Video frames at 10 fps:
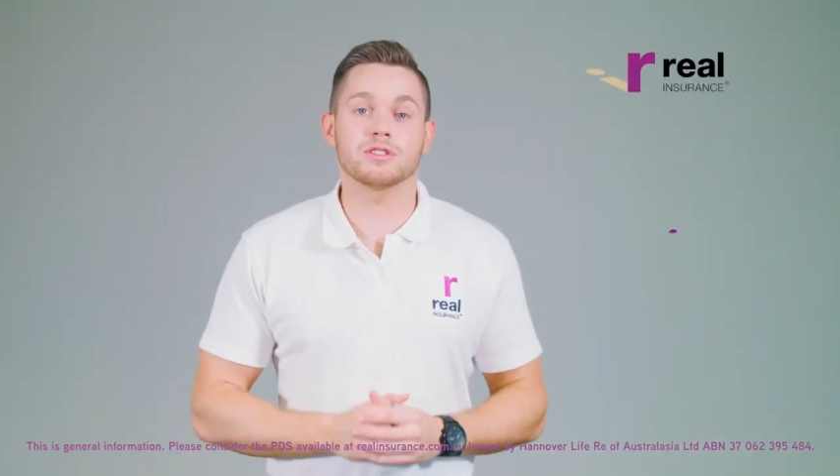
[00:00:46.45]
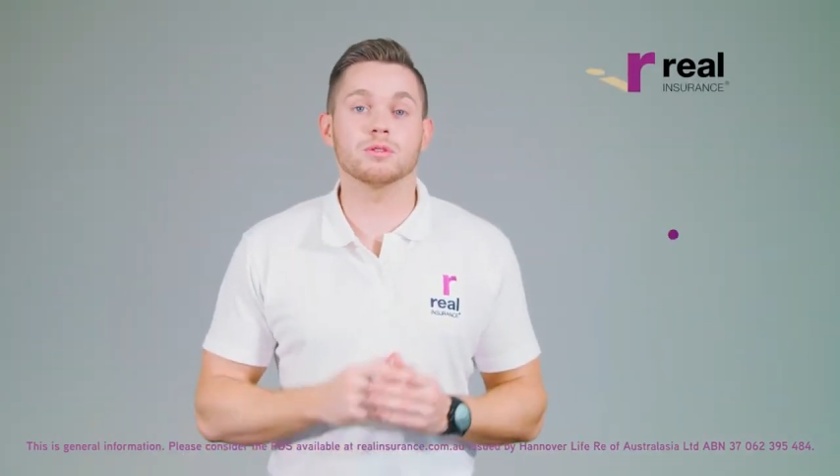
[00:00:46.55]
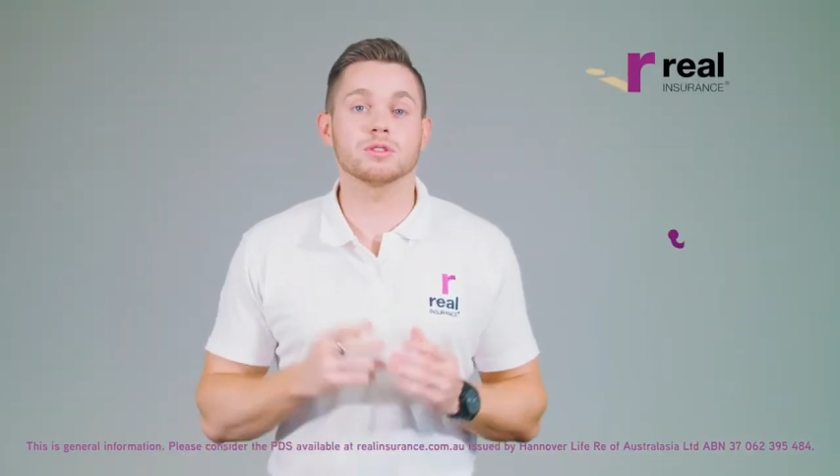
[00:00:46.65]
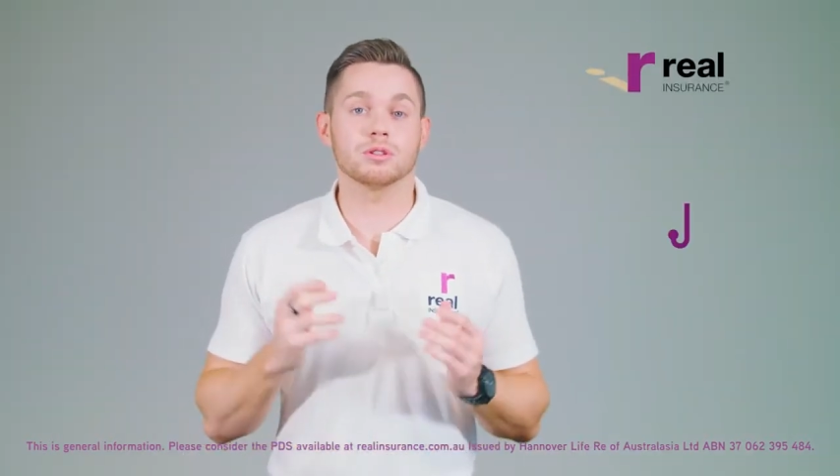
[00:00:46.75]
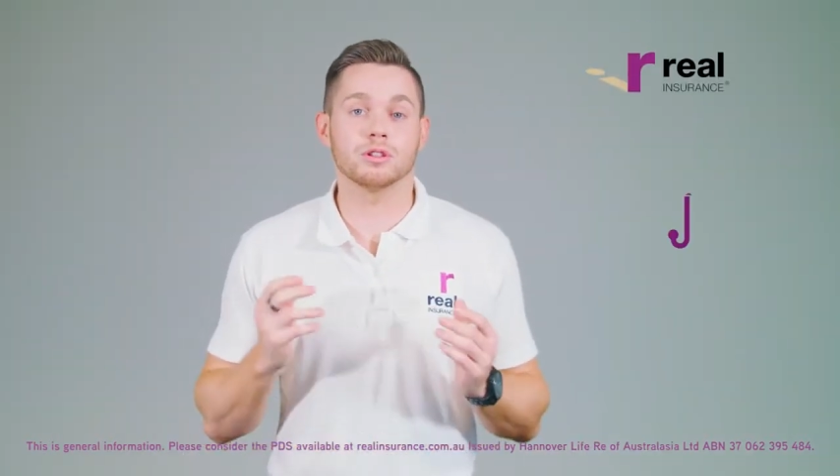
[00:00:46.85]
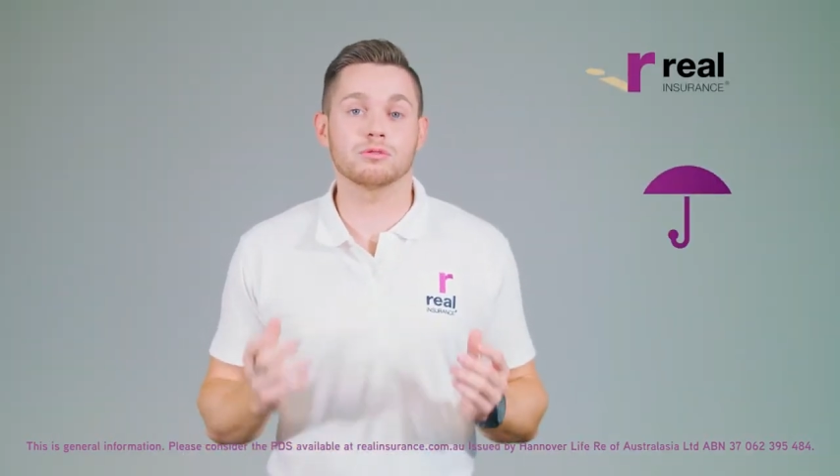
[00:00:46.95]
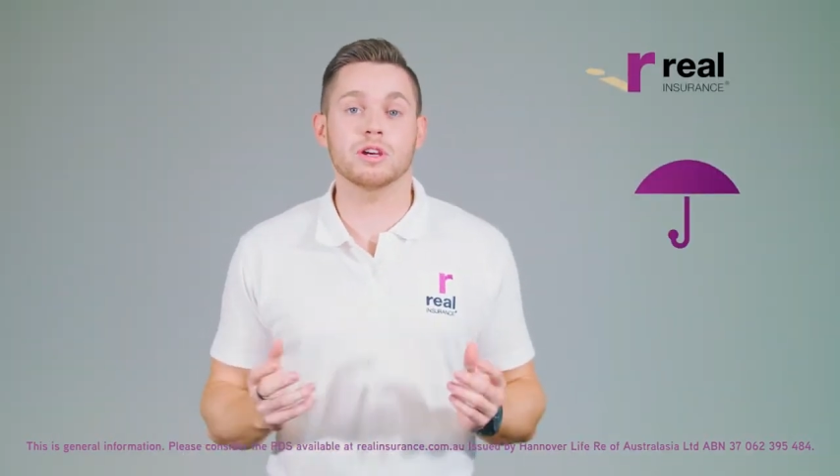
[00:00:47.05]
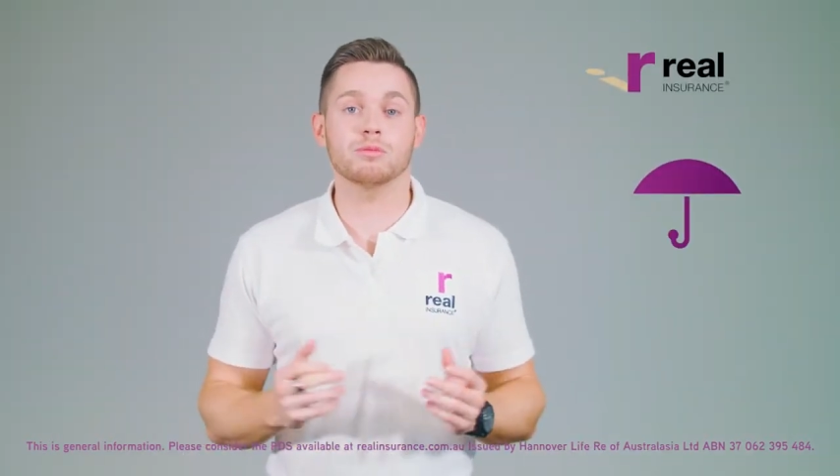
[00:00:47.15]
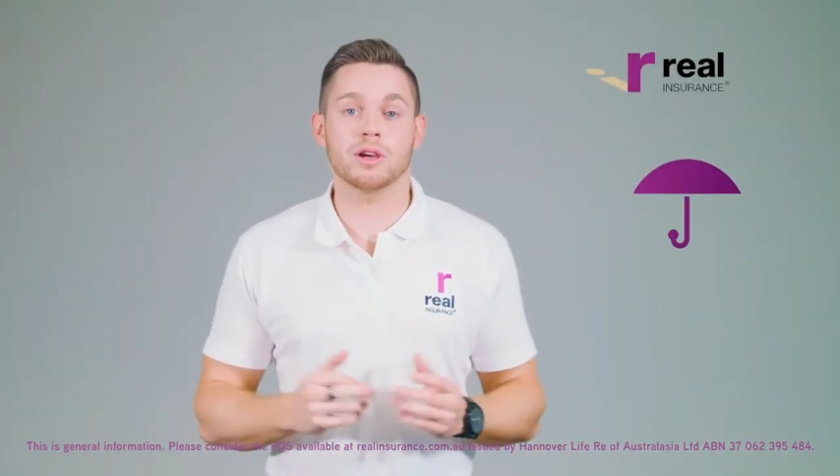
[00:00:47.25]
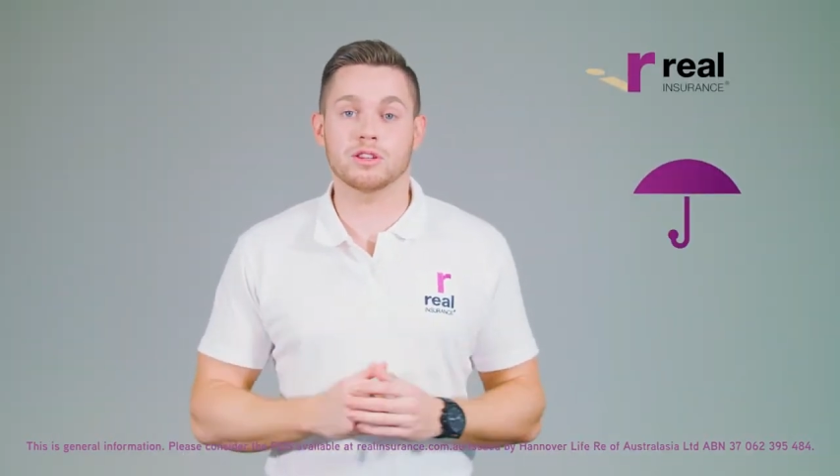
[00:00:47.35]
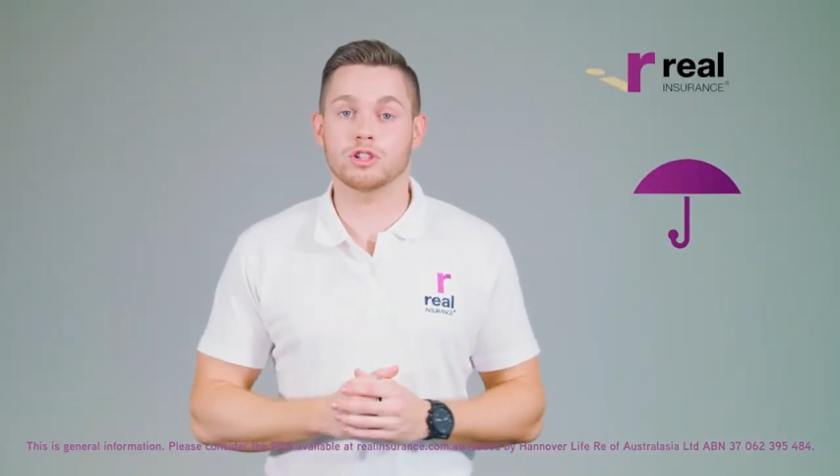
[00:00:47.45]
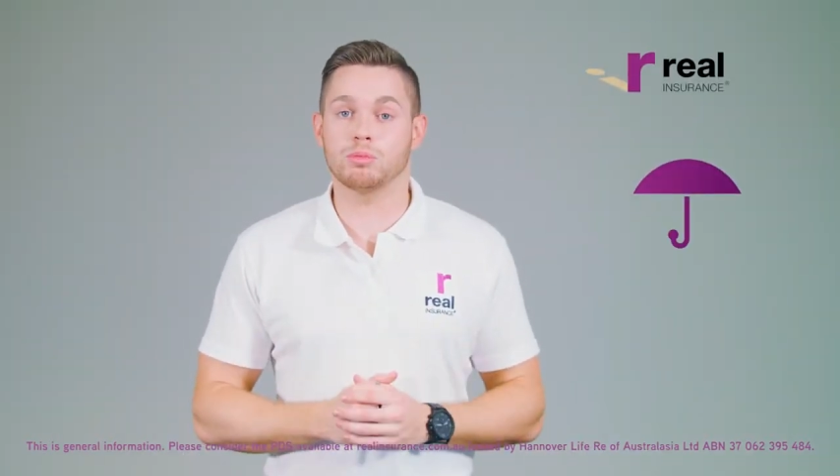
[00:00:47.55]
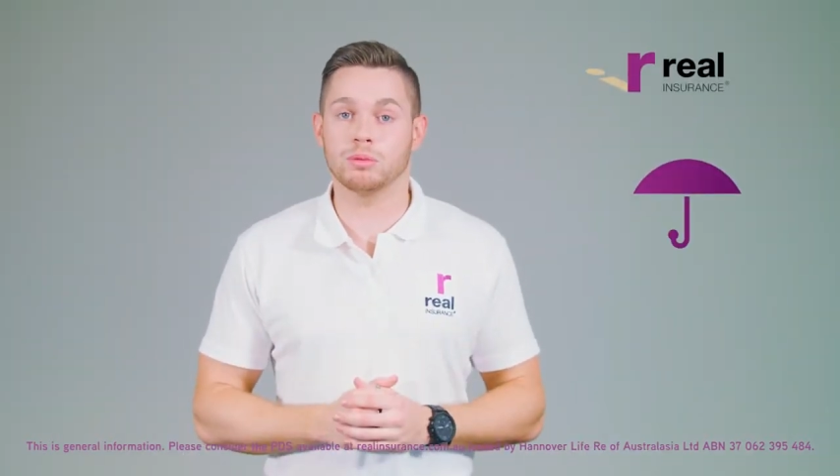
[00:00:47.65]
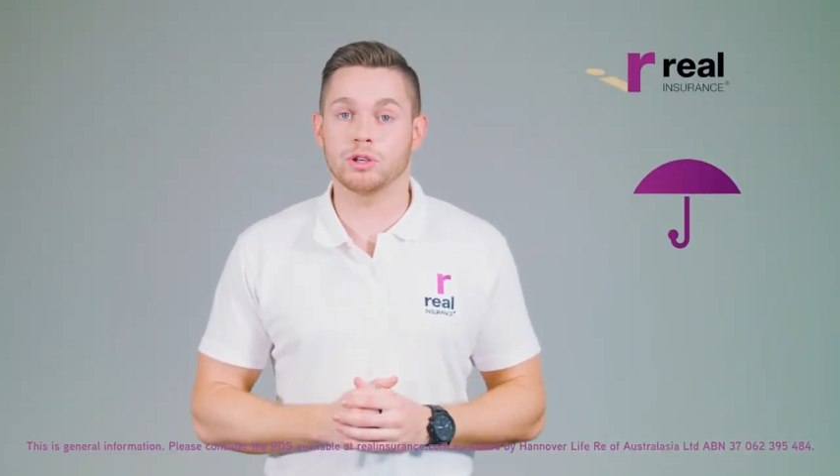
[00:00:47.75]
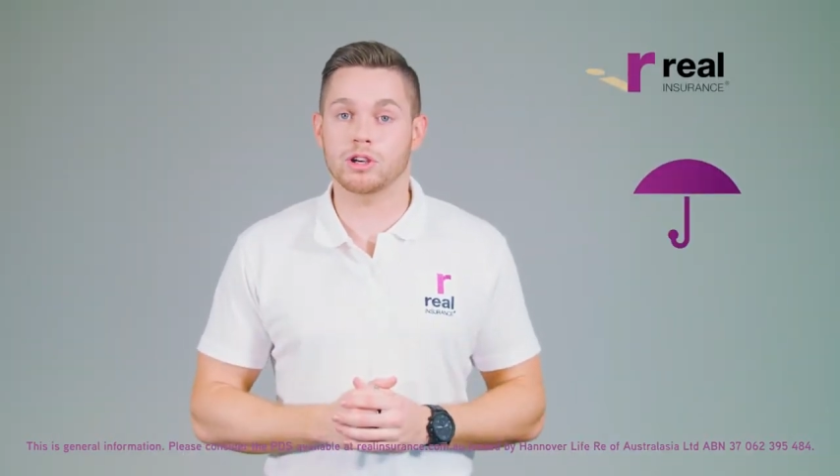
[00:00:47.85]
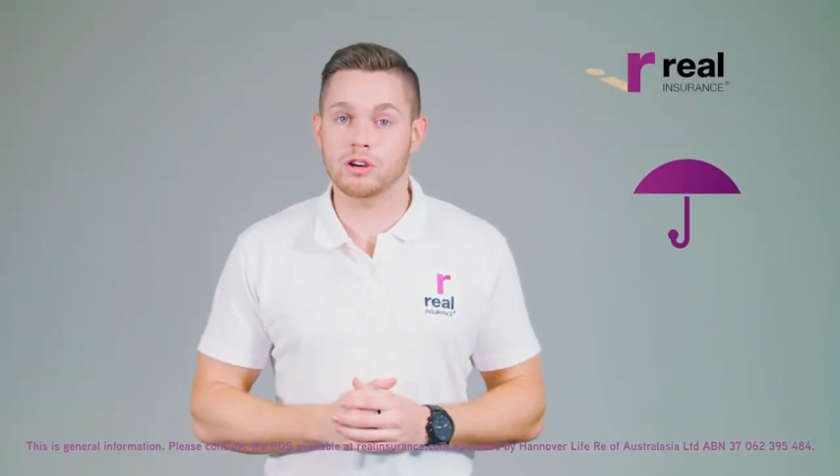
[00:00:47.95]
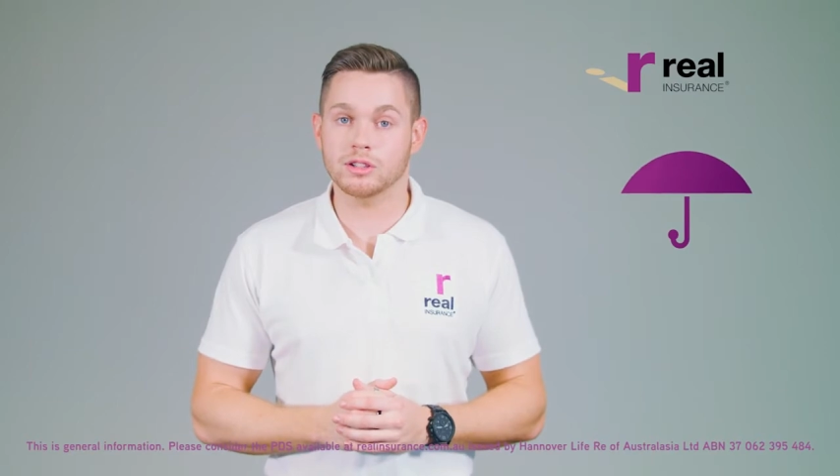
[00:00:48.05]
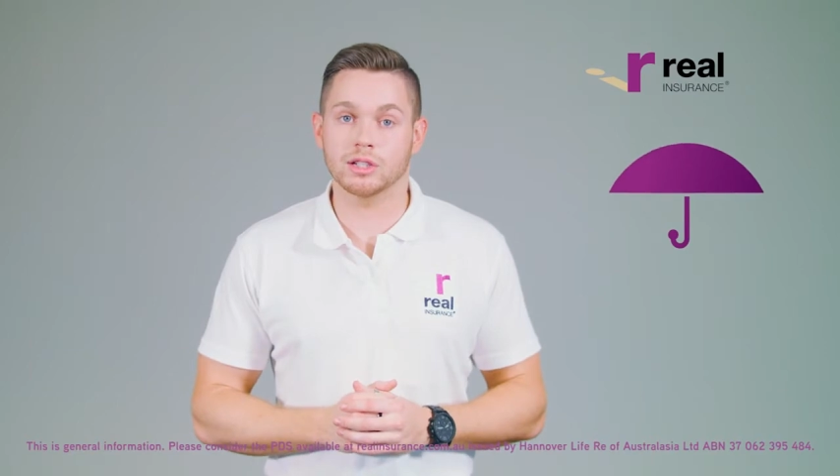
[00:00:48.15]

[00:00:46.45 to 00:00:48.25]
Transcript: is also a great way to top up your current